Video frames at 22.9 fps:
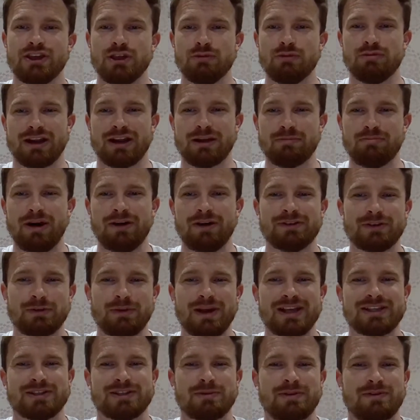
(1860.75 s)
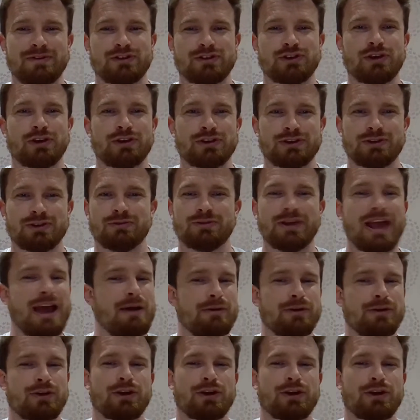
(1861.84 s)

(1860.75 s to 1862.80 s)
You bringing Puff to Western with you, Josh? Yeah,